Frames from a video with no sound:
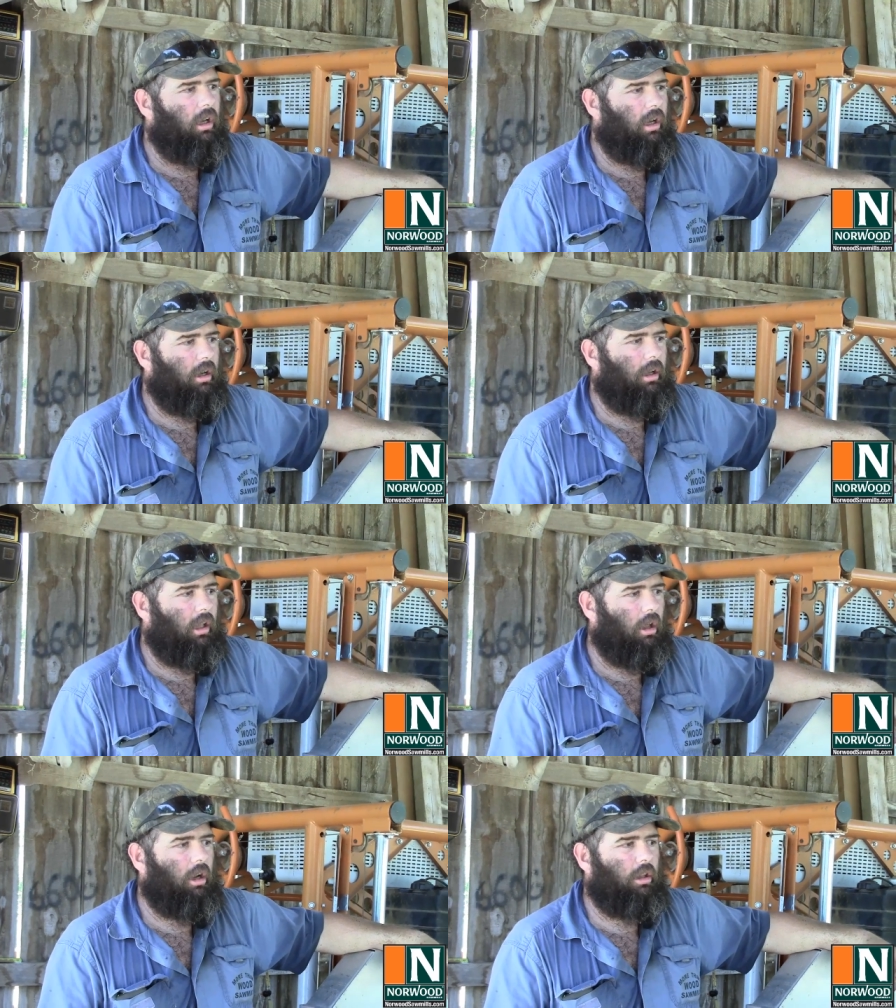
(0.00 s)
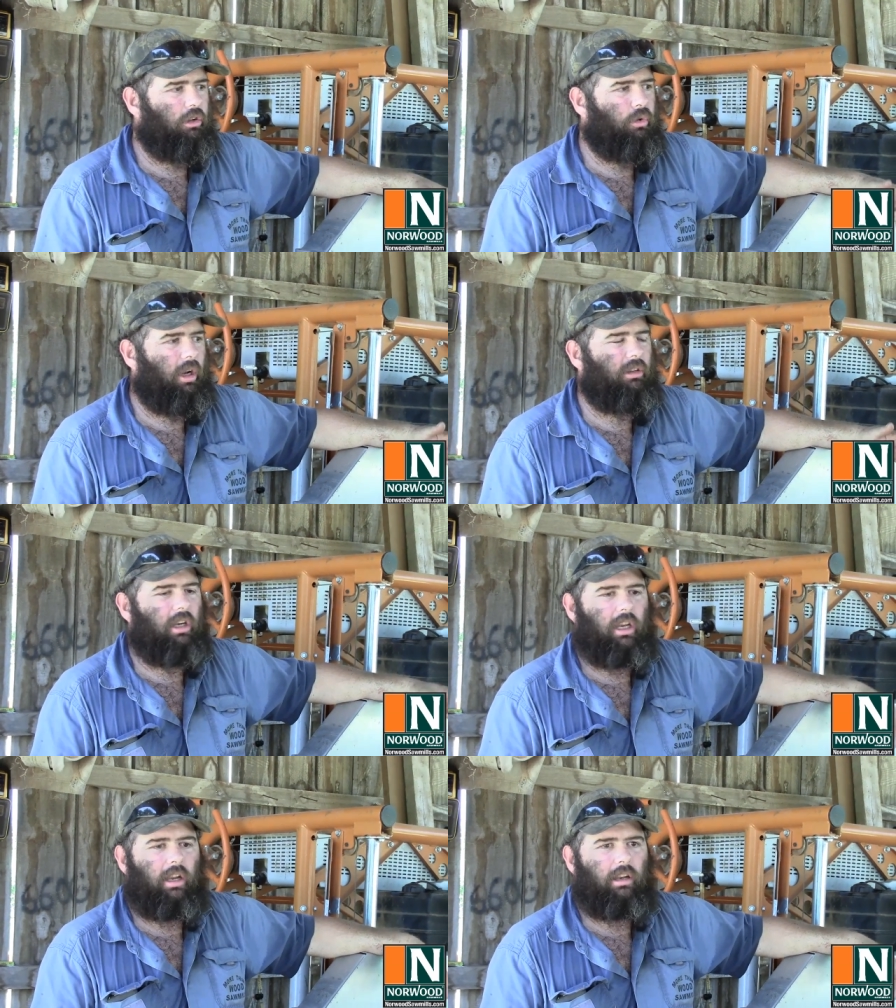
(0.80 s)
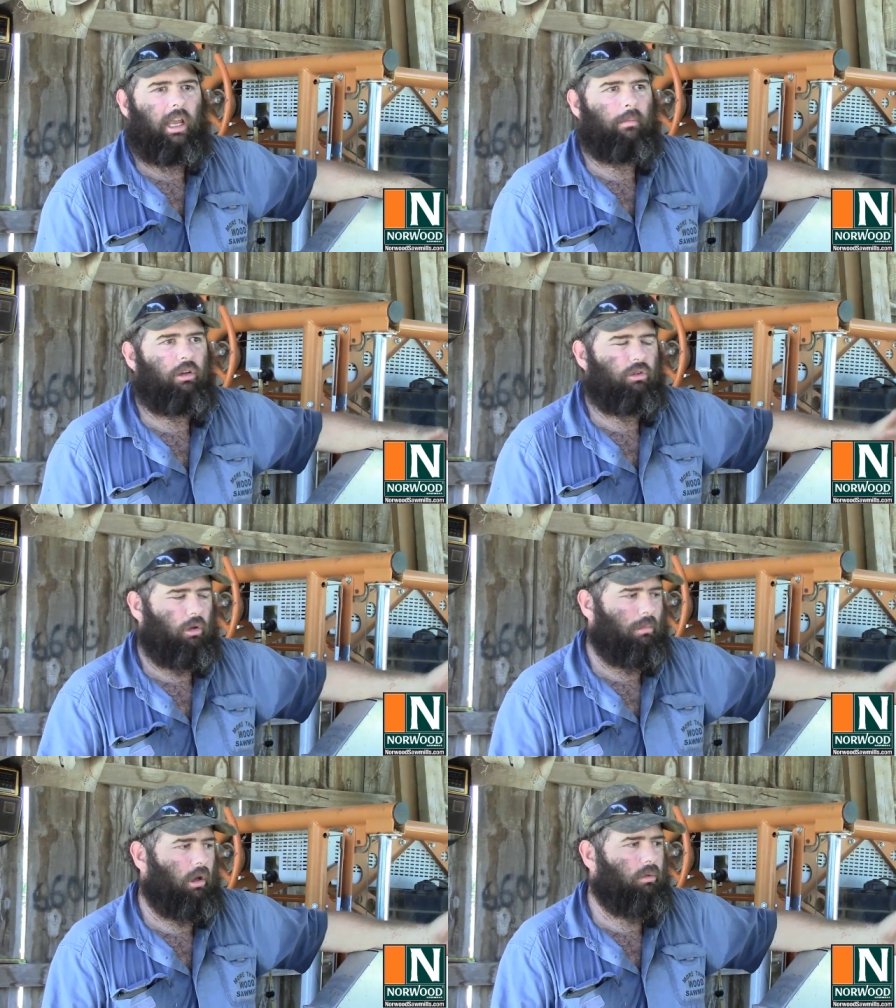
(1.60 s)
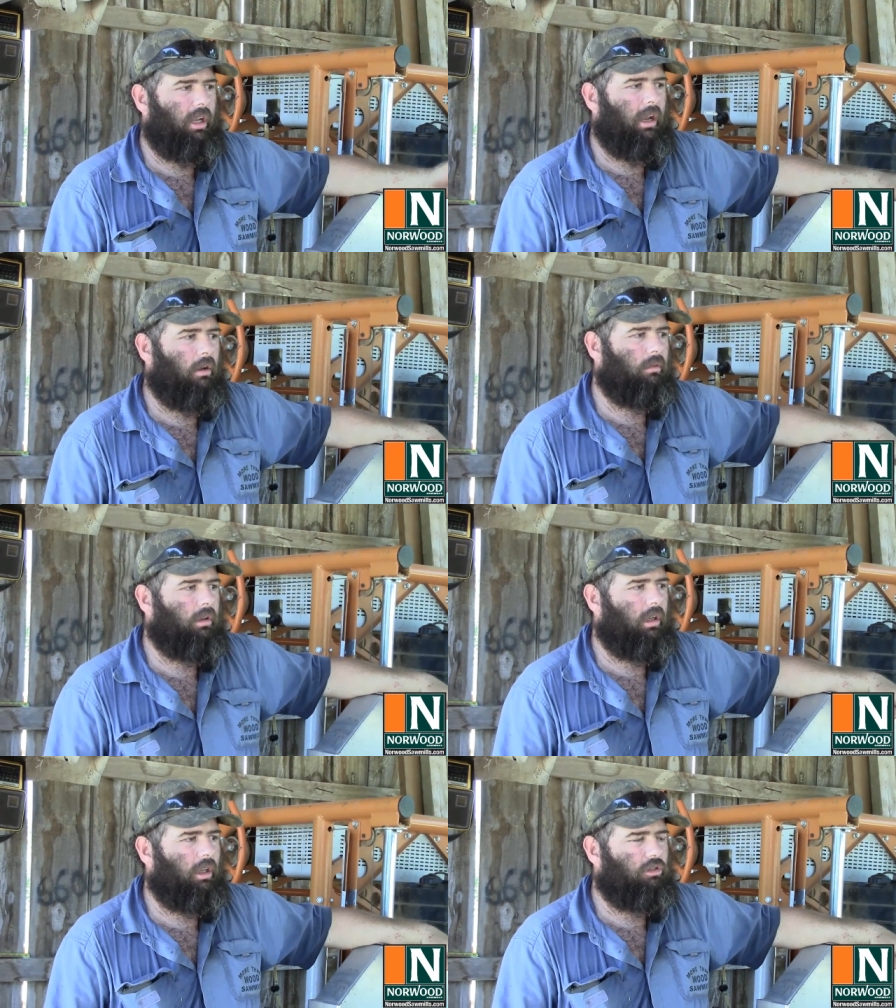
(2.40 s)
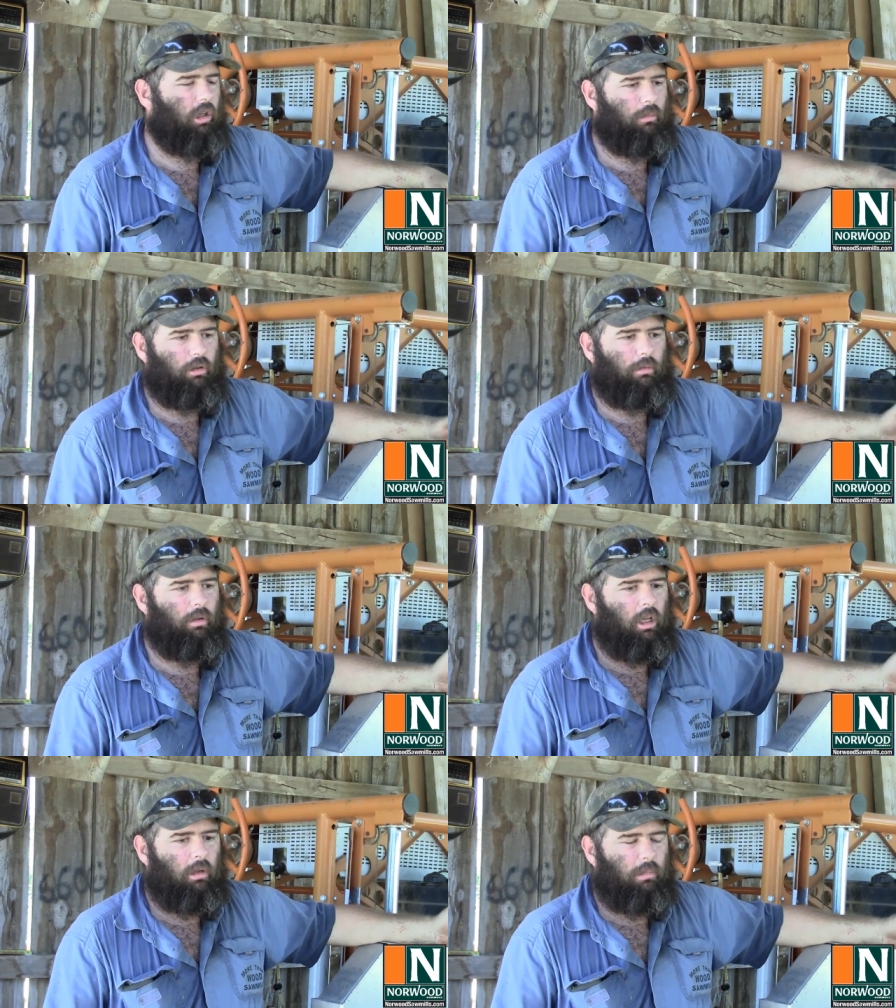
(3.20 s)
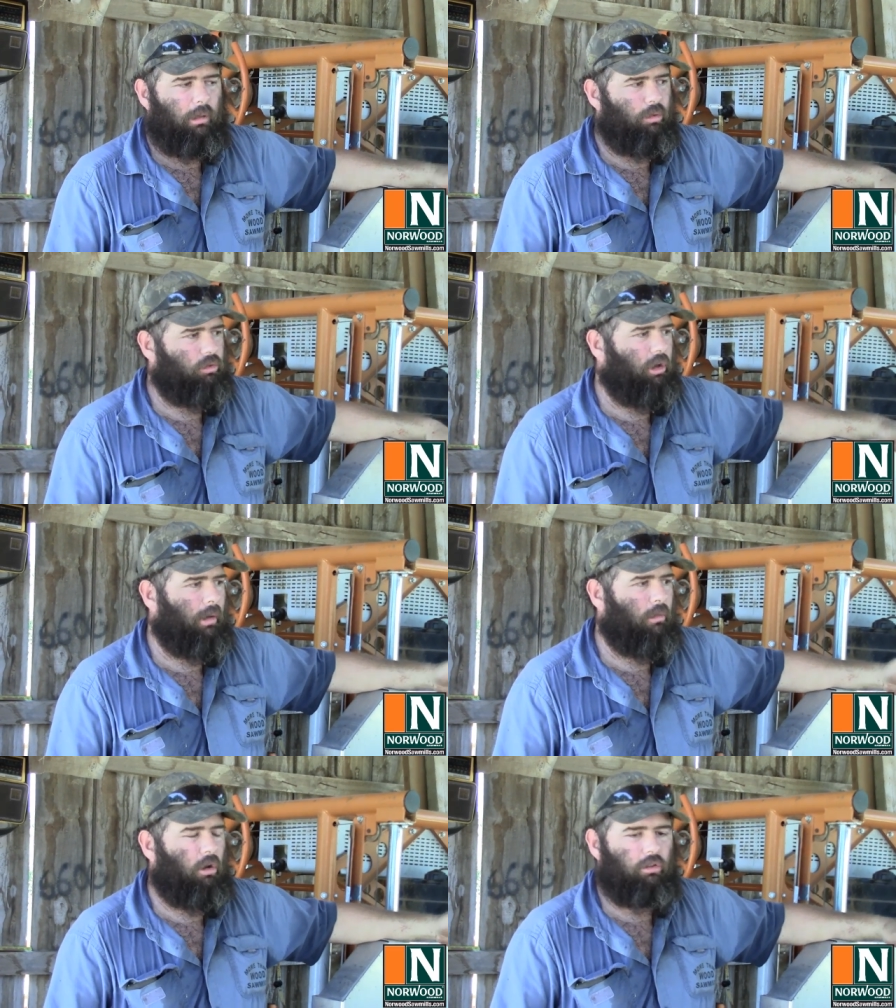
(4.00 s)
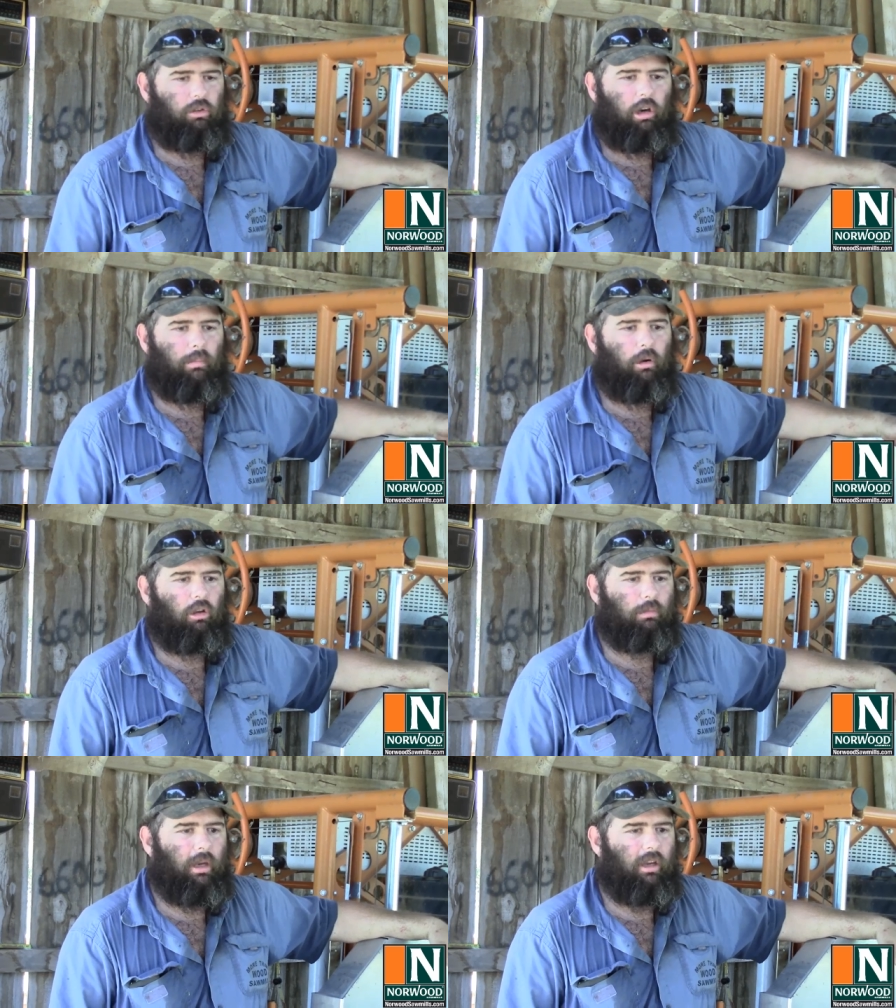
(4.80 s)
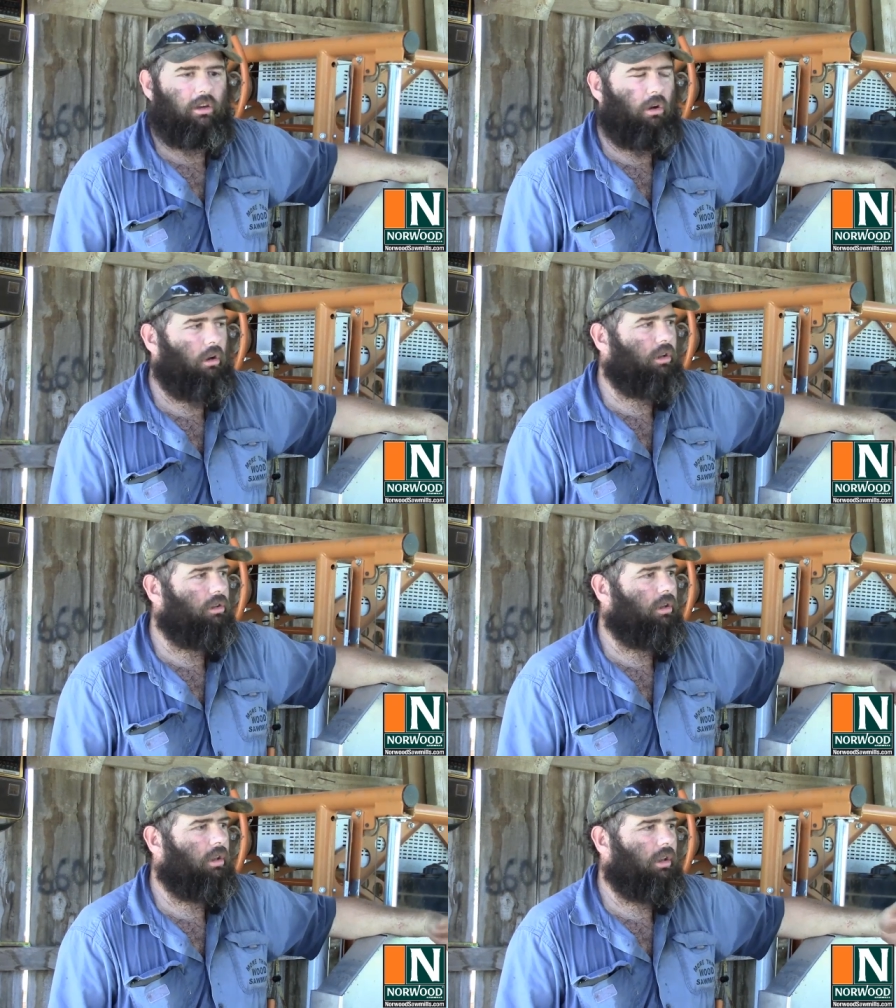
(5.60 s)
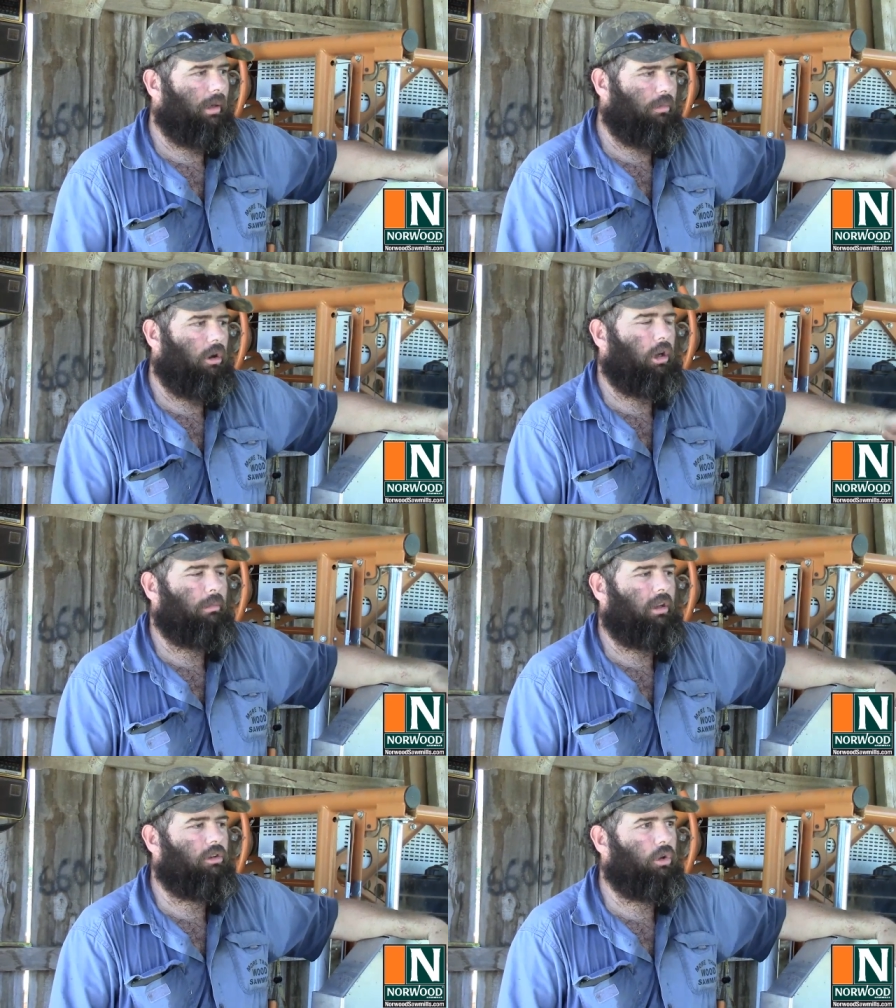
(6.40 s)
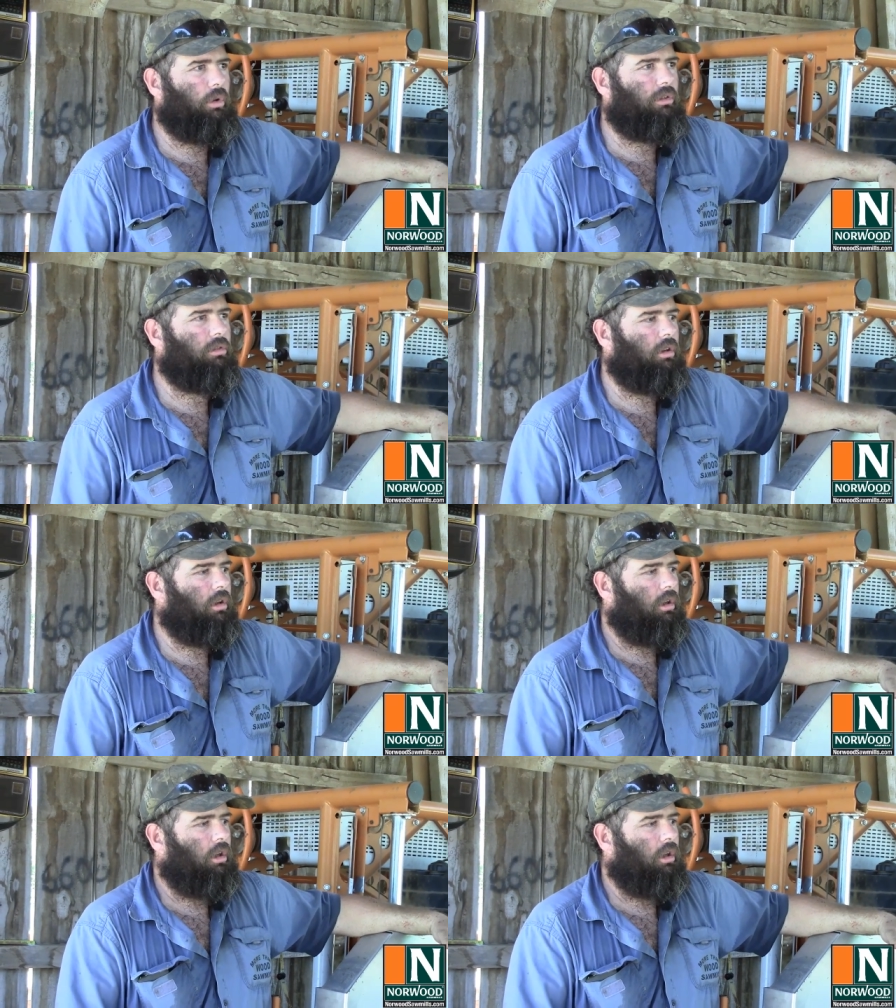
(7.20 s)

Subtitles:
A lot of the trees that got damaged or blowed down in some of the people's grandmas and grandpas' backyards, they brought them into us.